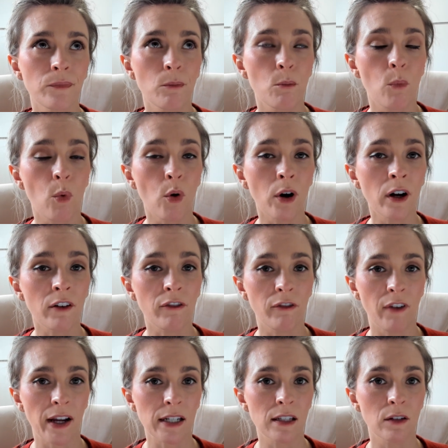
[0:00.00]
more
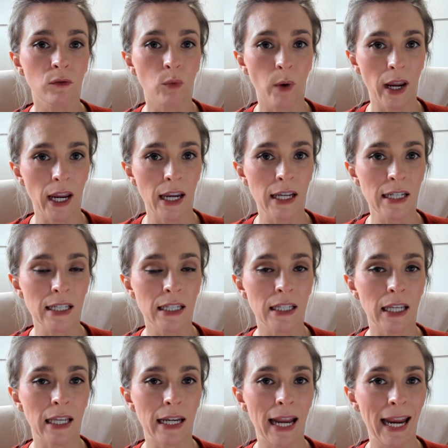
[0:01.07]
effective way
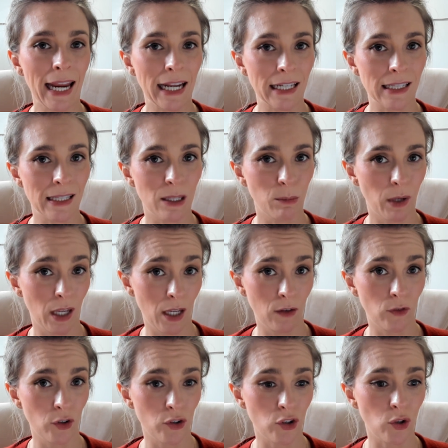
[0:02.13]
to enhance the
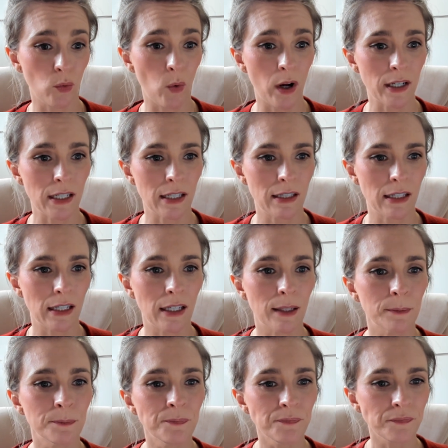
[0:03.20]
behaviors you want to
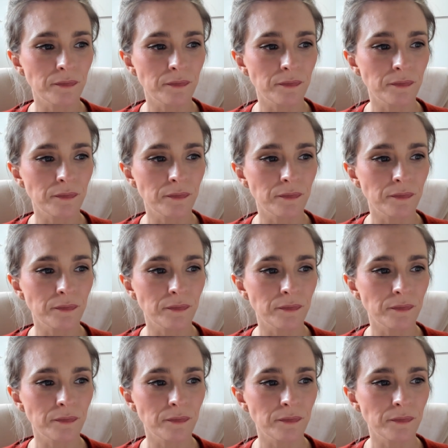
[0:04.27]
see,